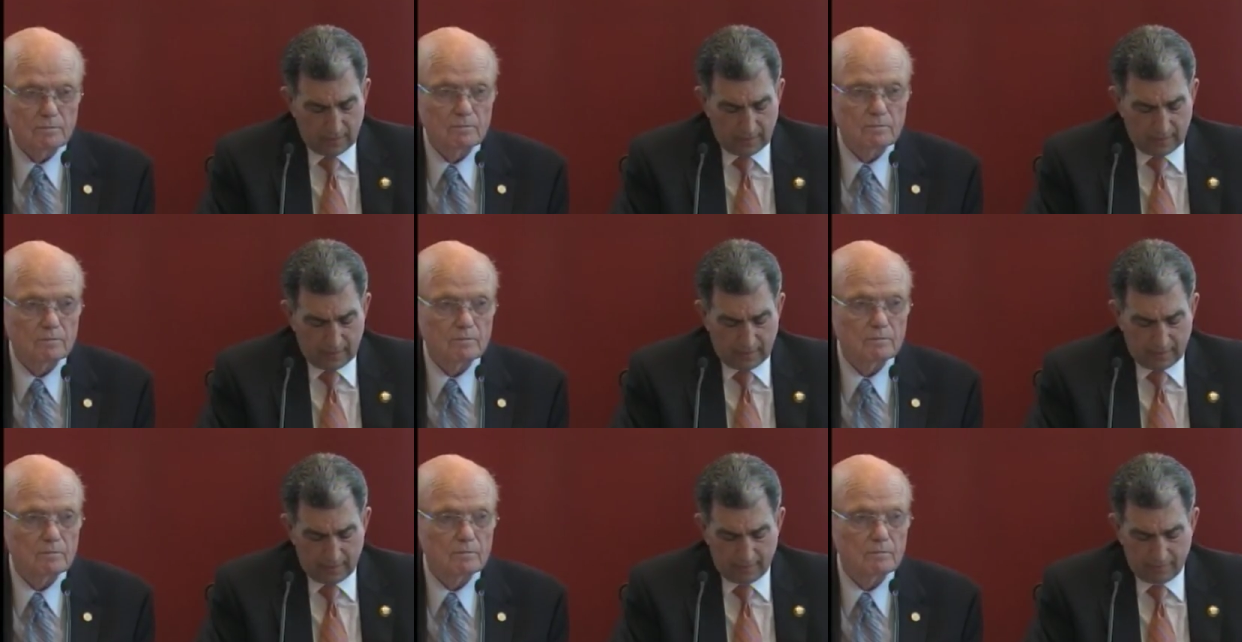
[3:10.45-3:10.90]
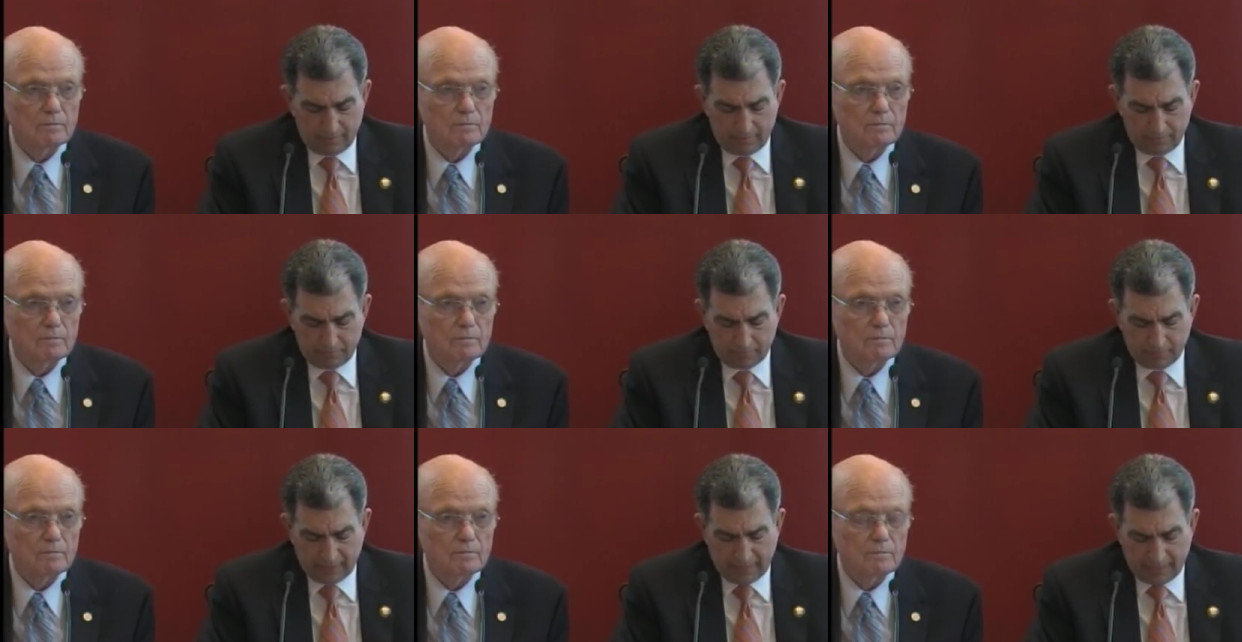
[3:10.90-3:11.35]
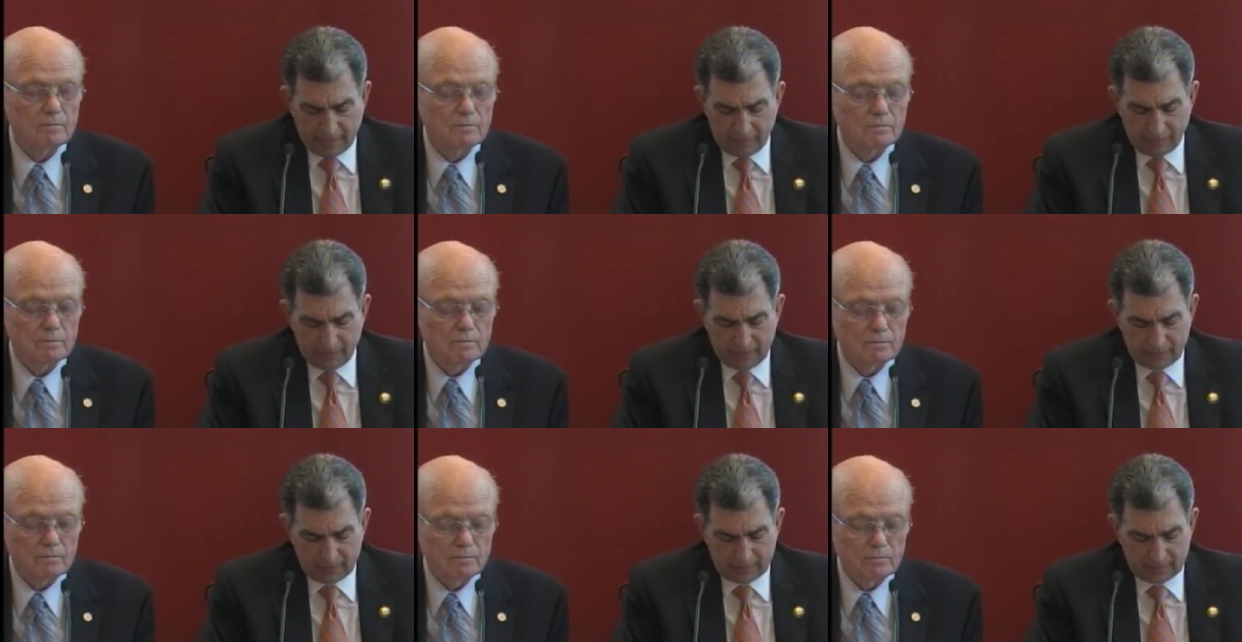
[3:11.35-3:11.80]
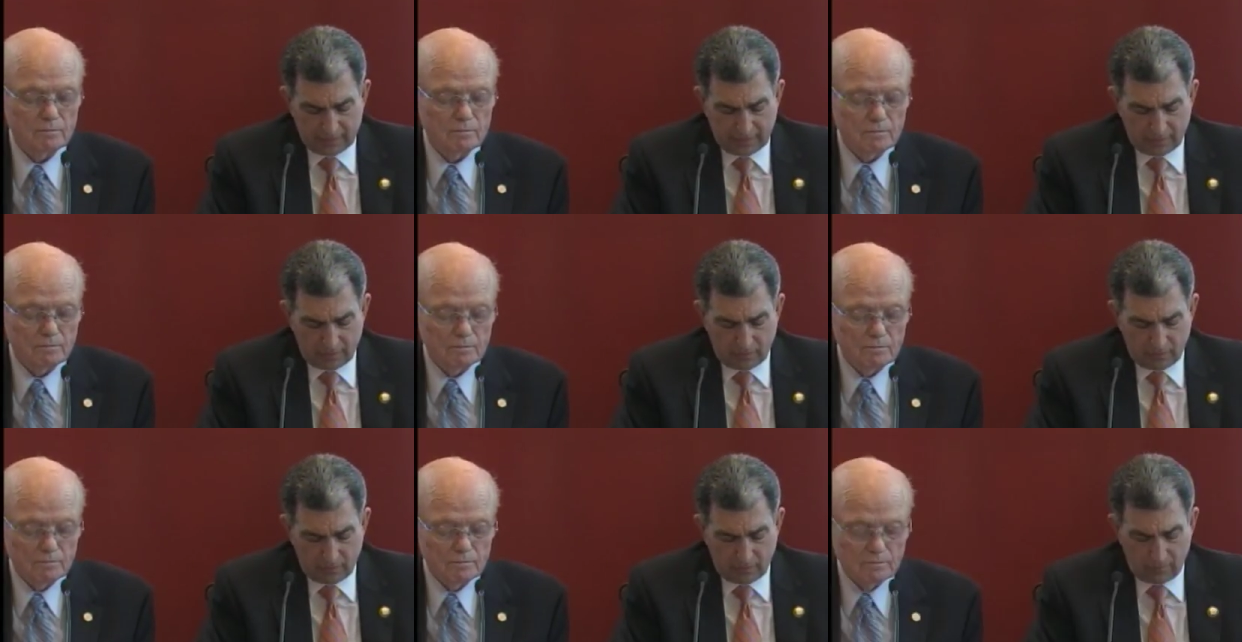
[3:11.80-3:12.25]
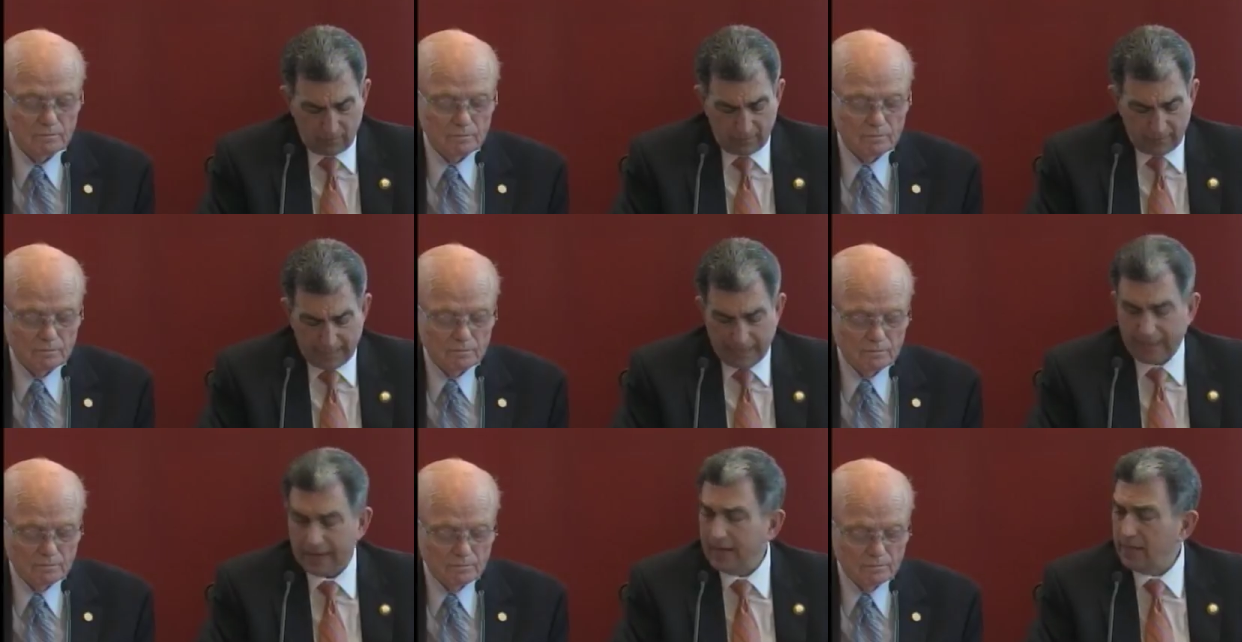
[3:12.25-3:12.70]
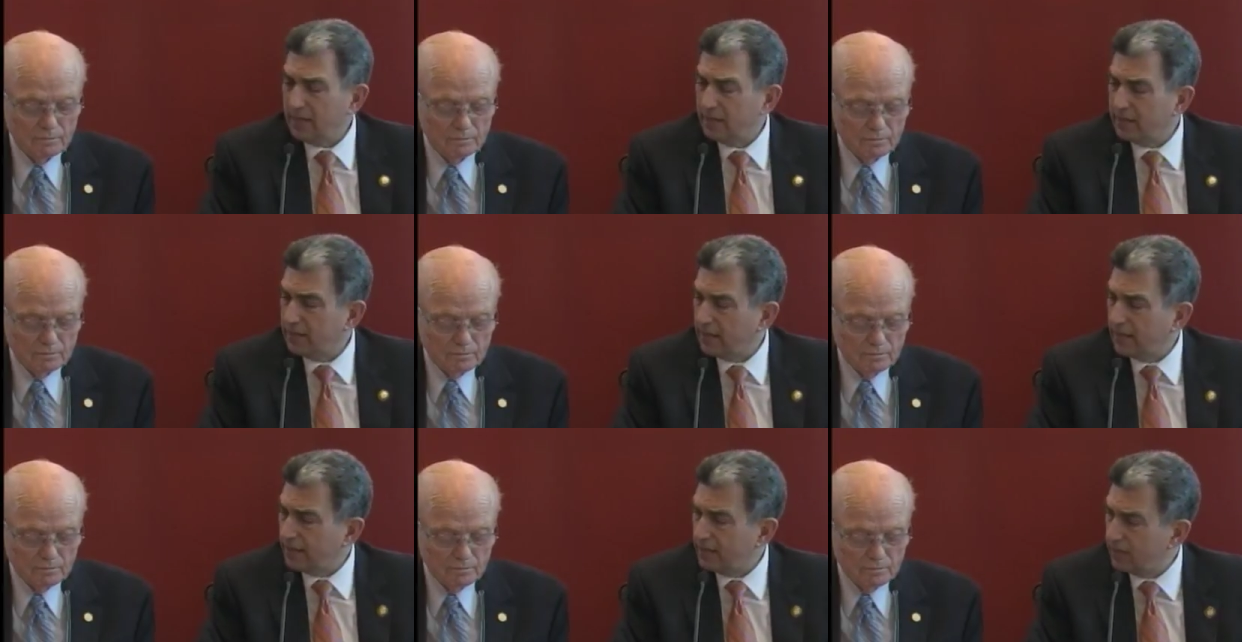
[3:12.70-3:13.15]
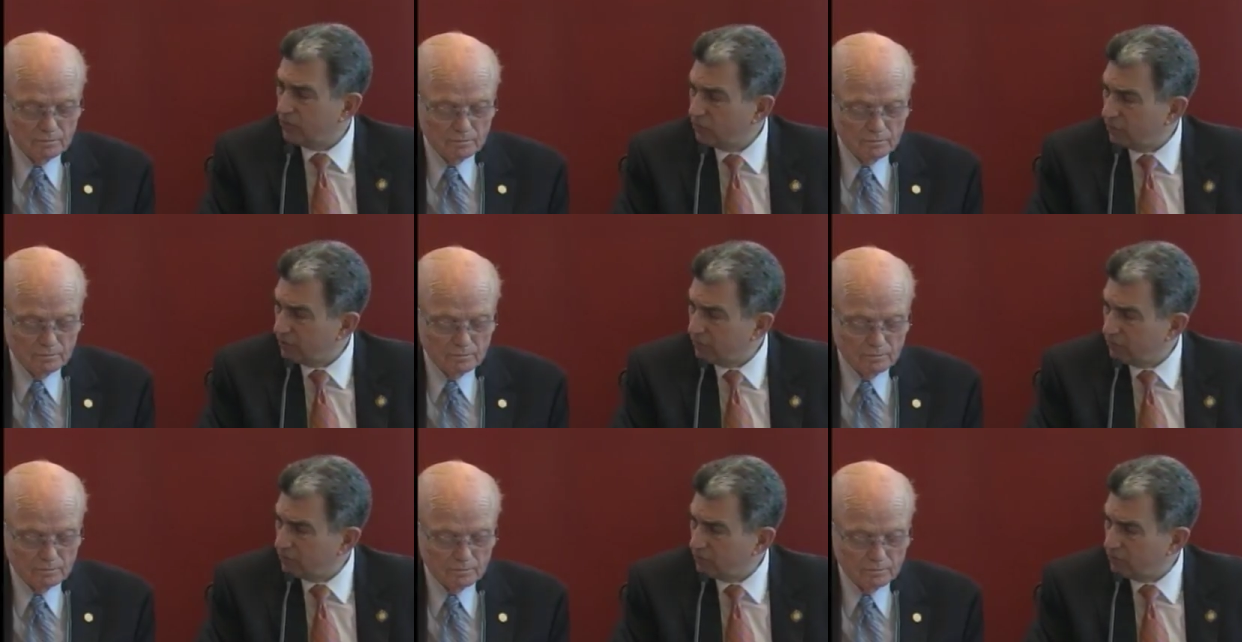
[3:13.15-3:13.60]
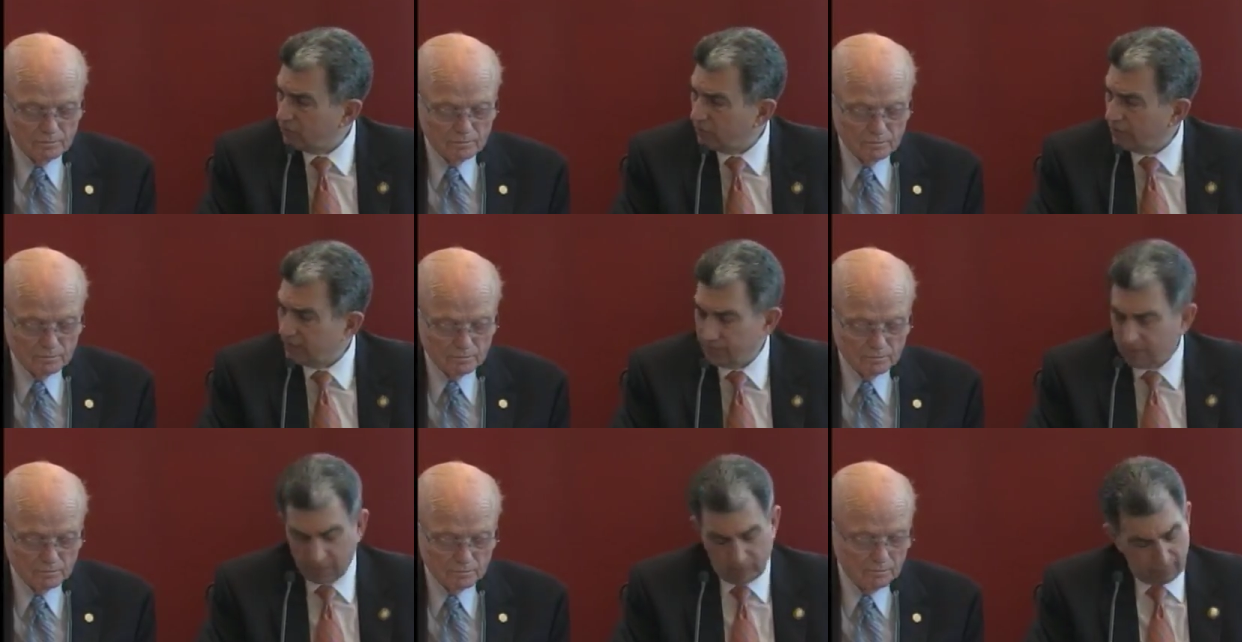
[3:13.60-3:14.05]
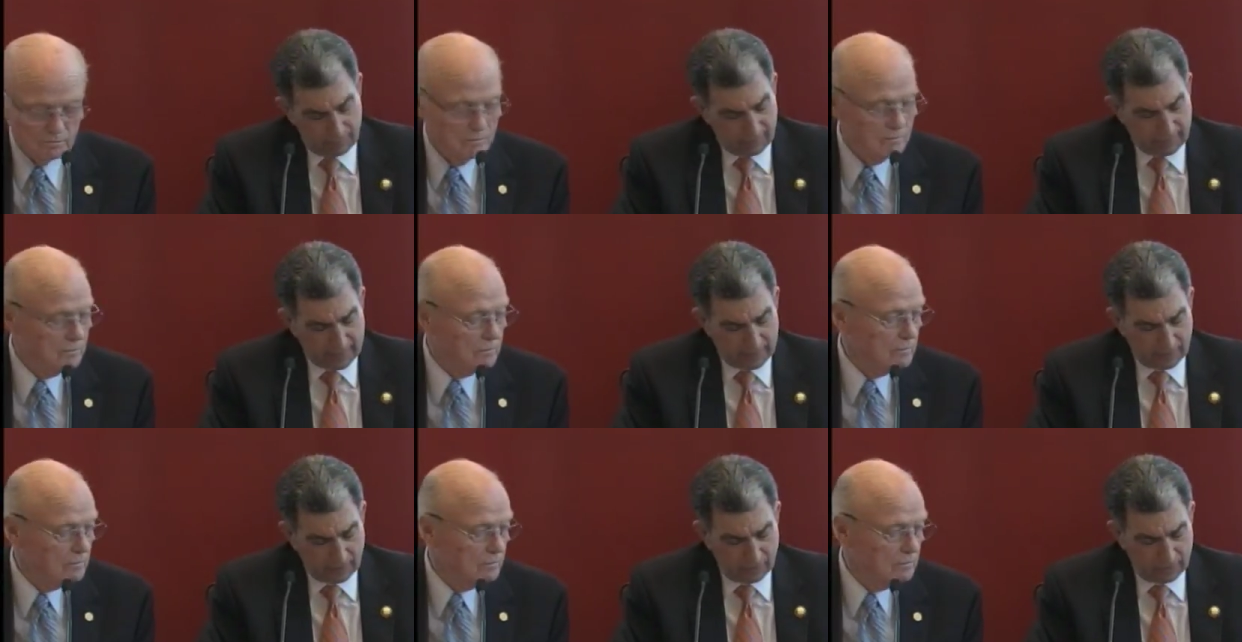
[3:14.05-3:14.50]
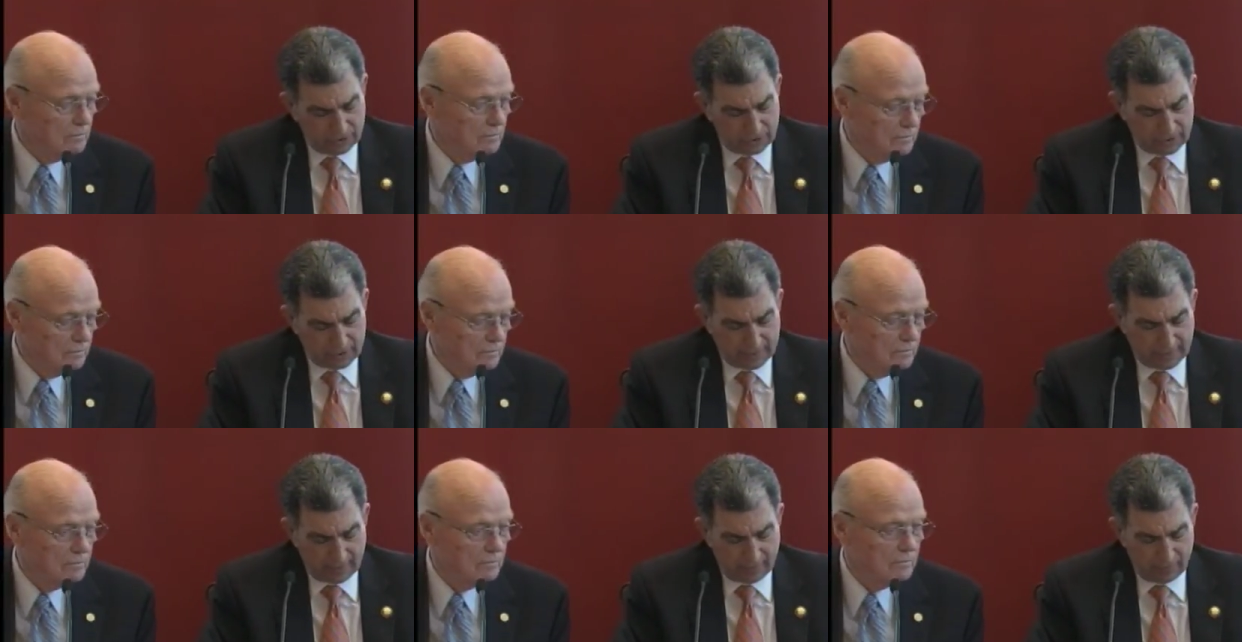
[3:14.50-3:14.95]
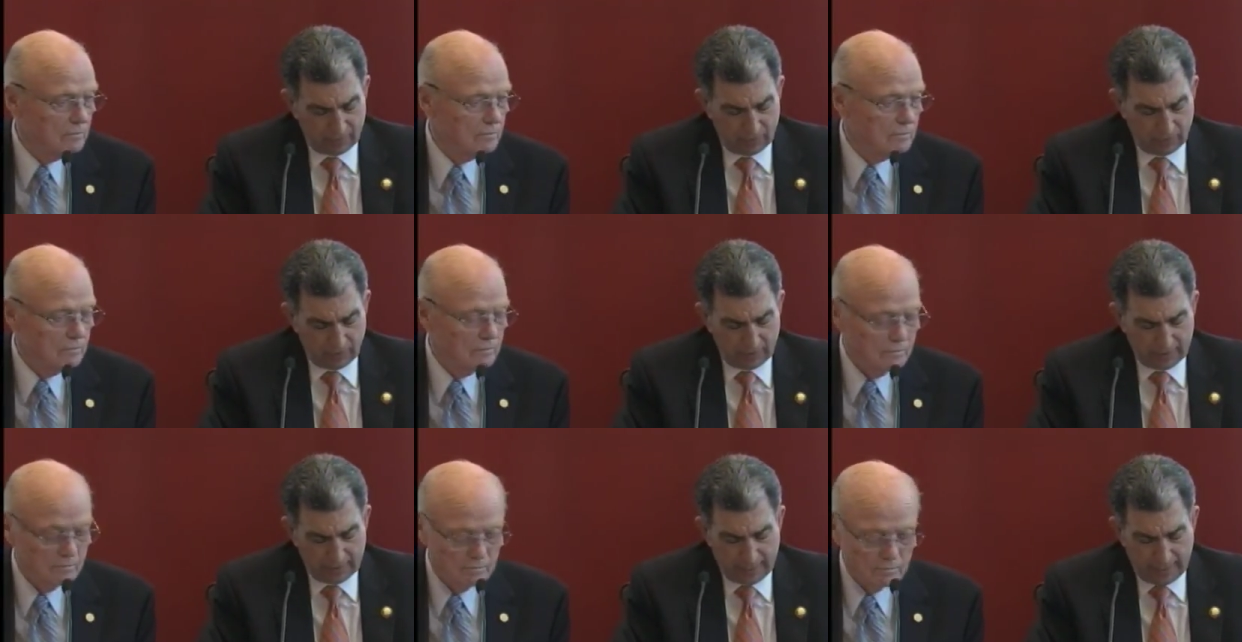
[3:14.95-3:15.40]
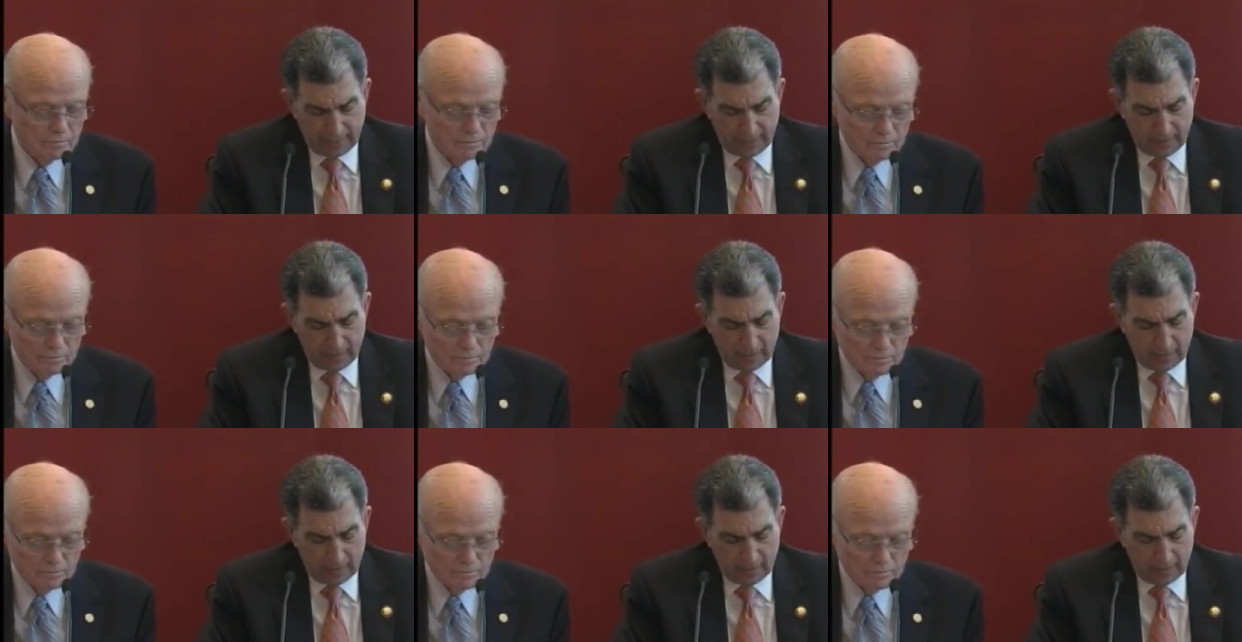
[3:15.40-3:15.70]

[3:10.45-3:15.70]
Speaker 1: Um, having said that, and I agree with you, I think we've got a good shot of doing that.